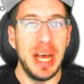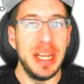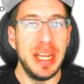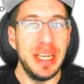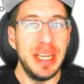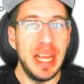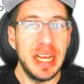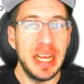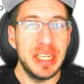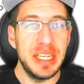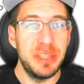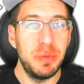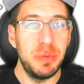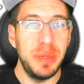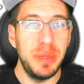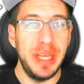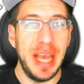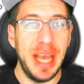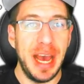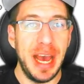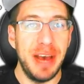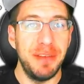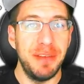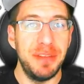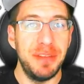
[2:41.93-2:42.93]
Next, we
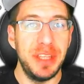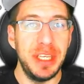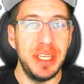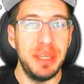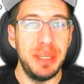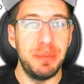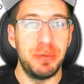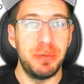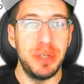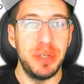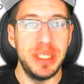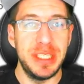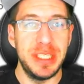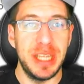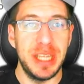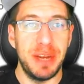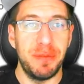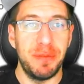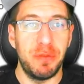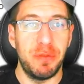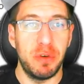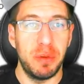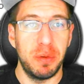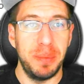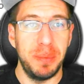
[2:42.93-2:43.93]
have the preset
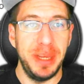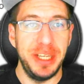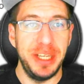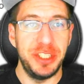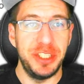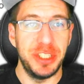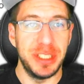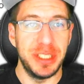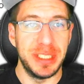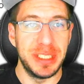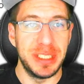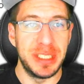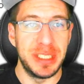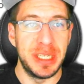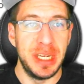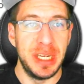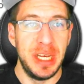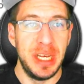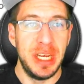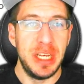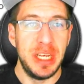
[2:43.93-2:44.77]
formations.